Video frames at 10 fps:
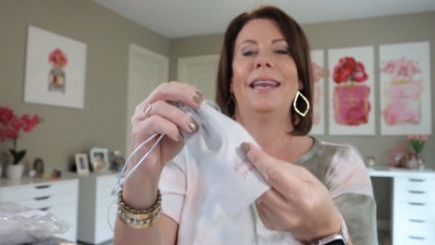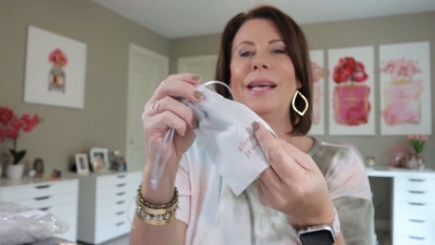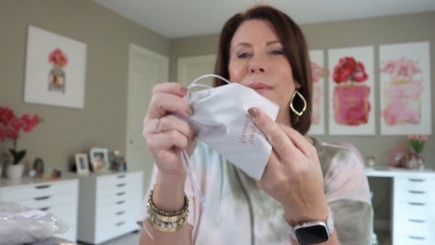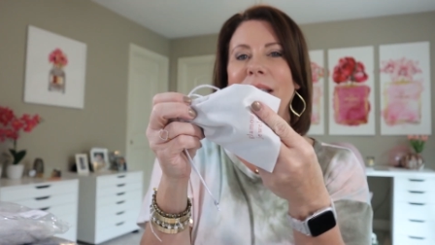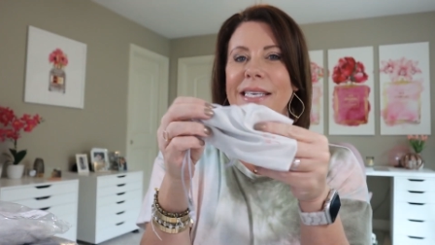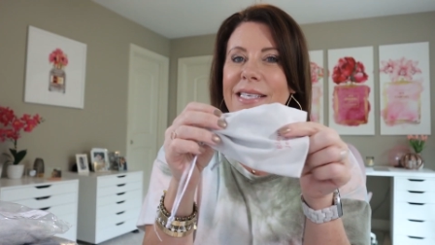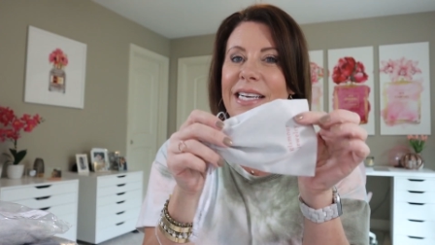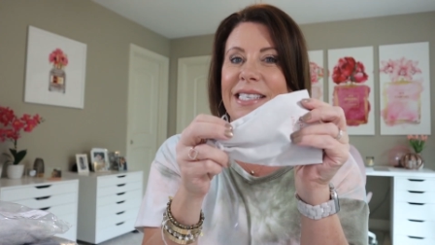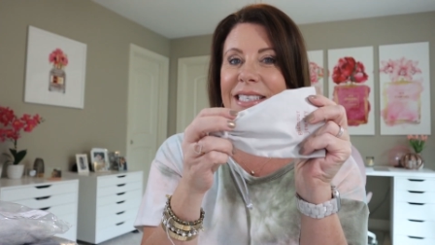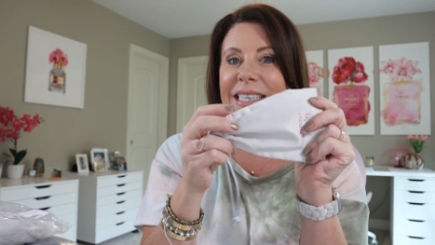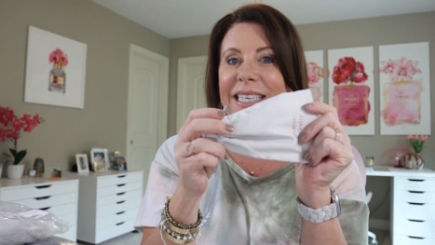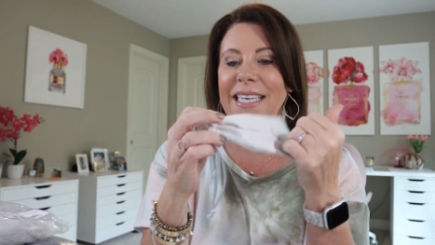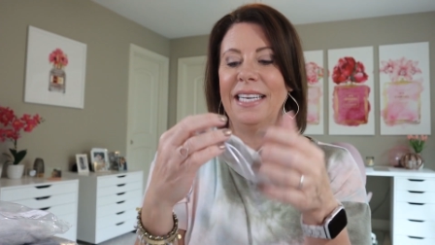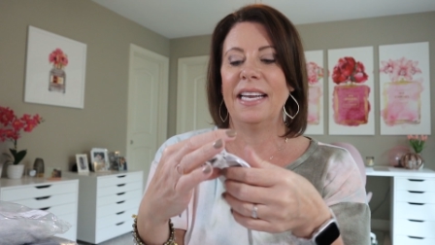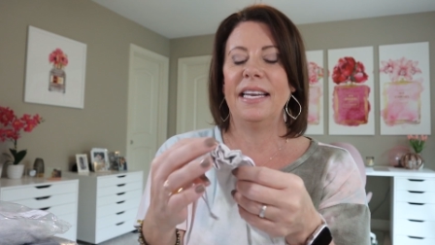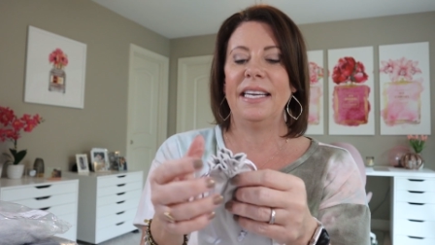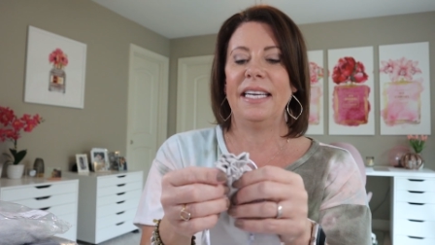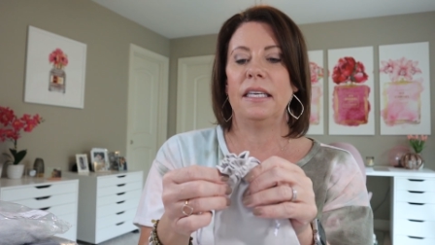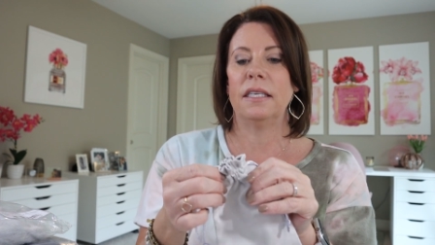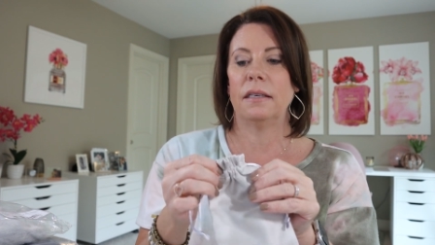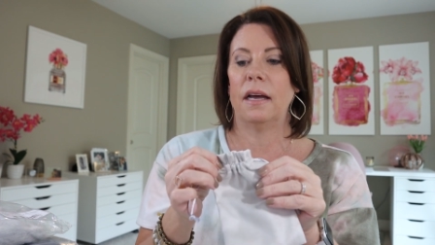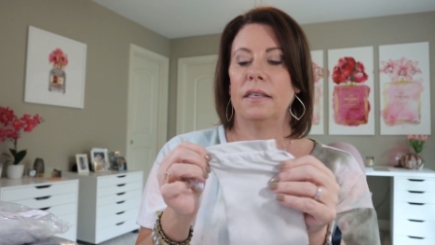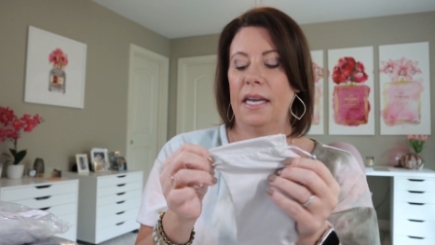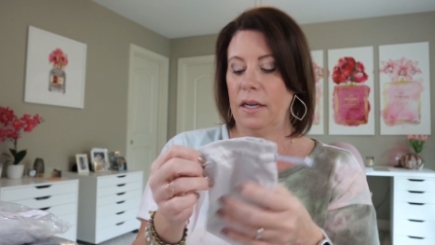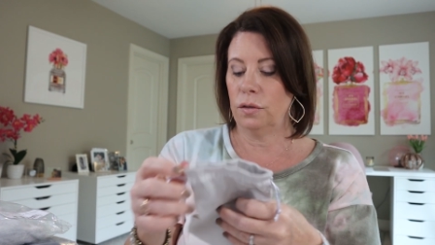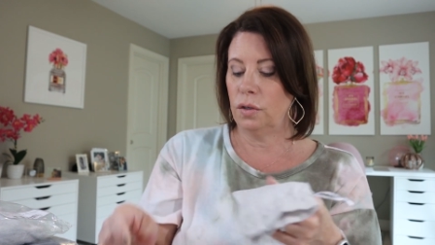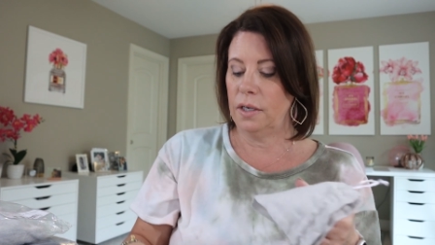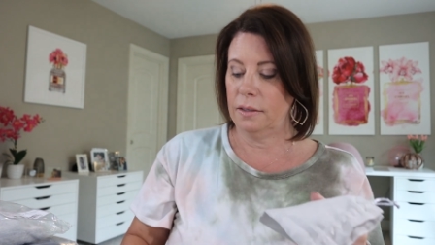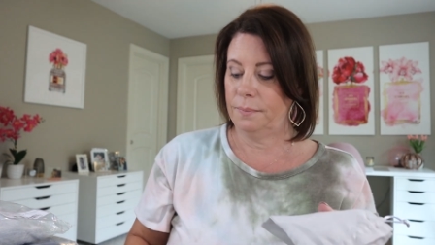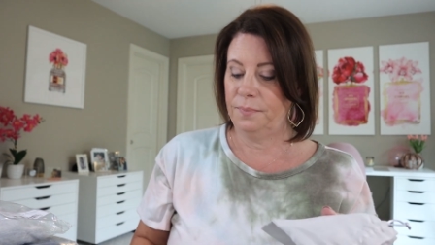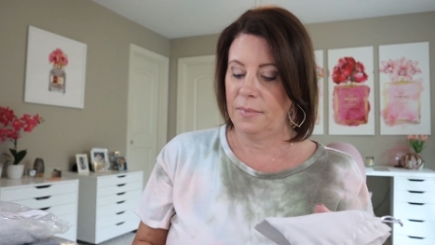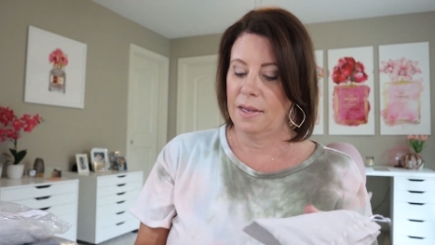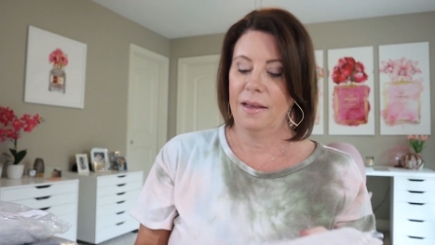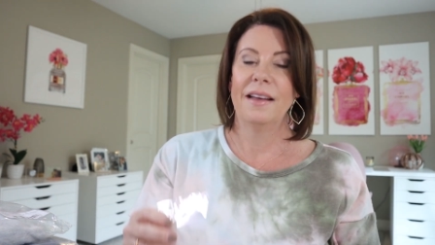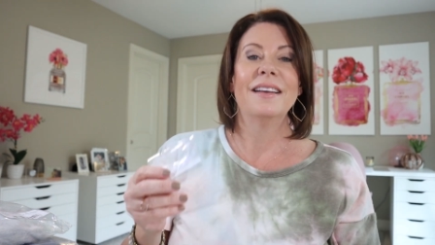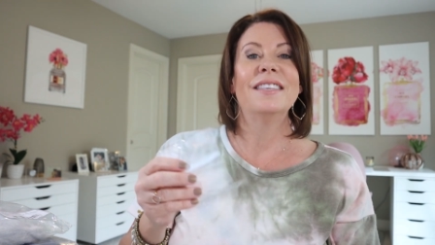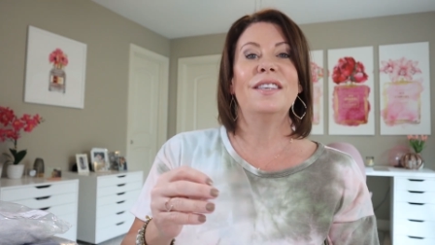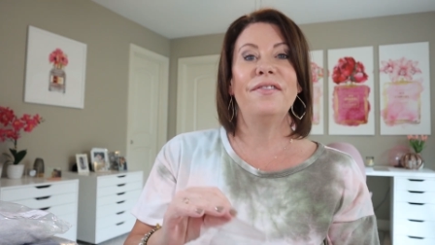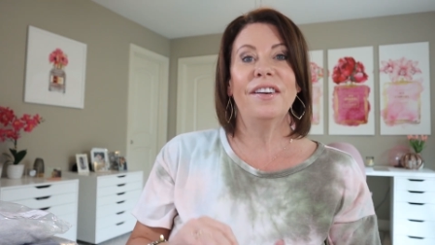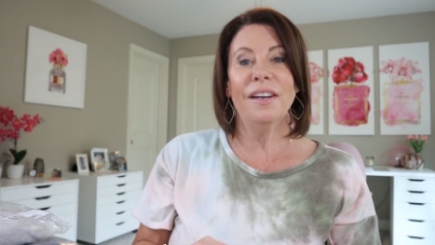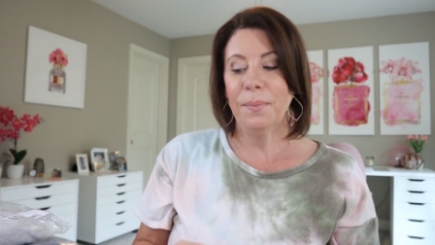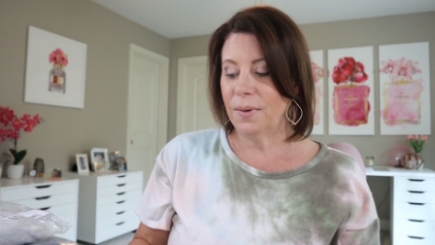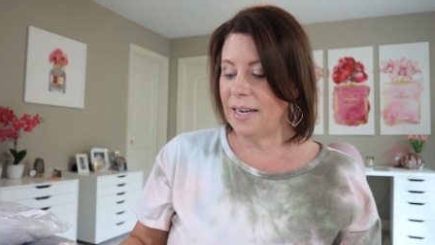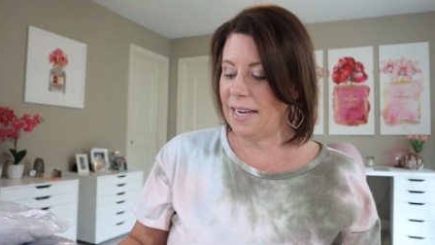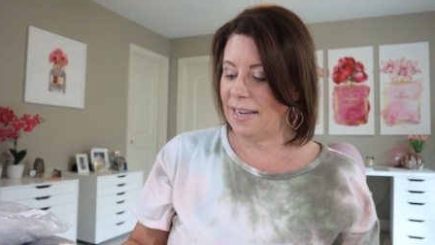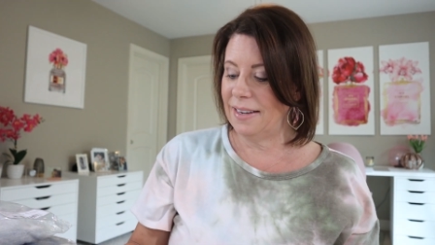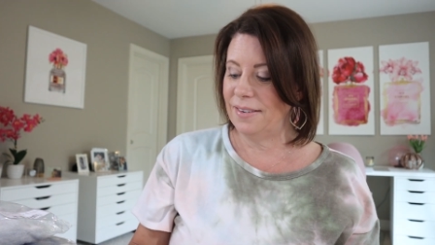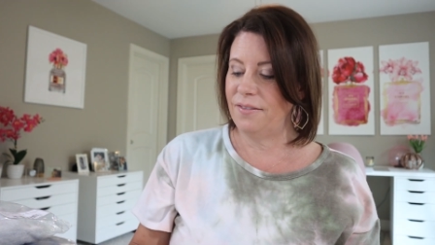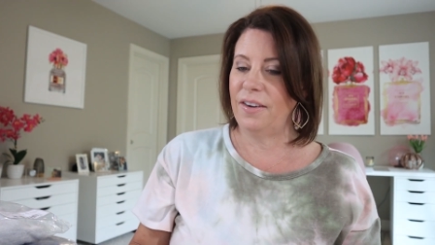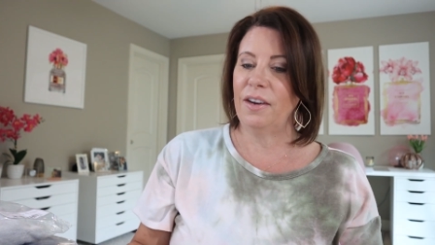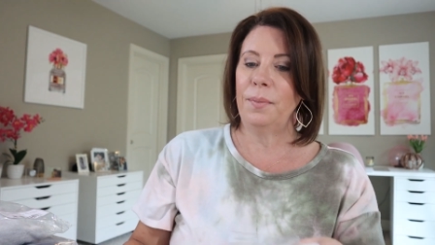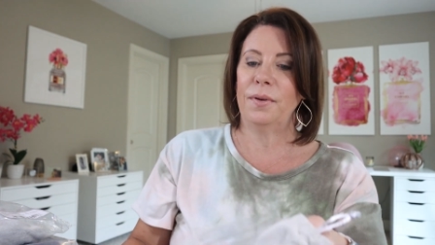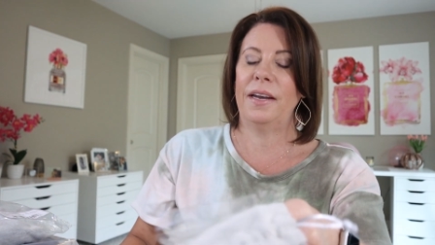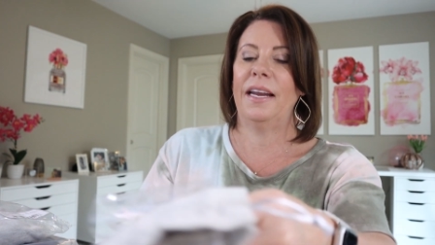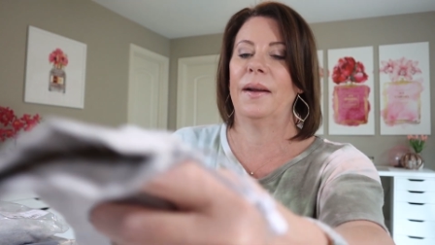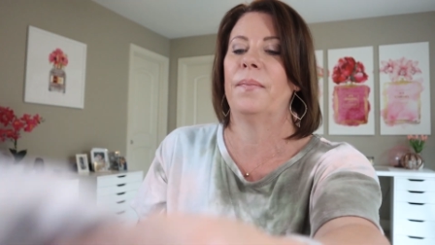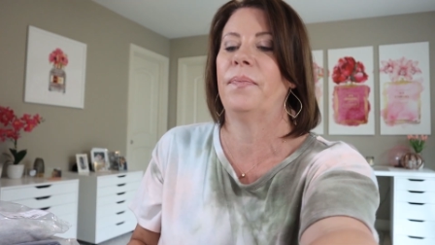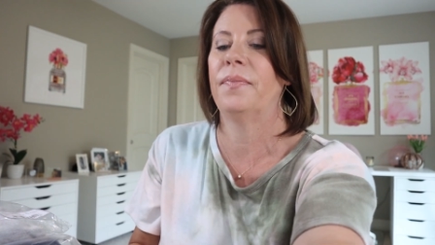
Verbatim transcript: and it keeps things nice and clean and neat and untangled and so very pretty, very pretty.